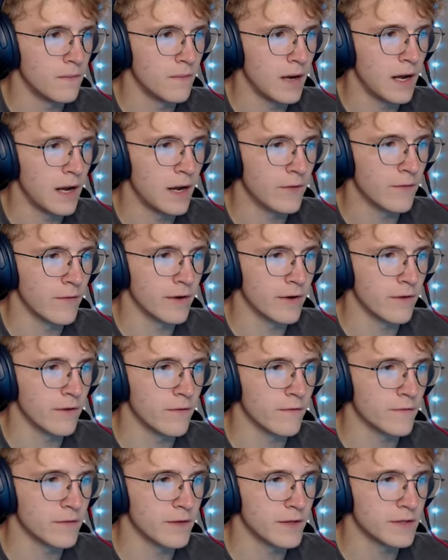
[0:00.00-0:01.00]
How do I go
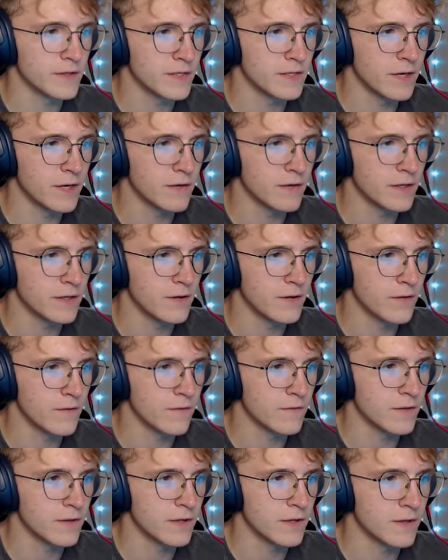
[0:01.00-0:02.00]
over there? Did I already go
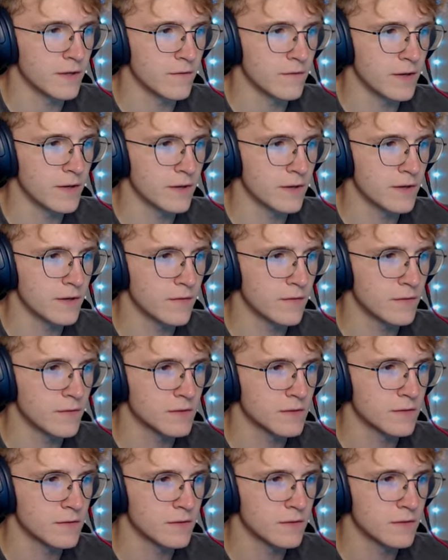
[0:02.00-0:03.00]
over there? Wait, let's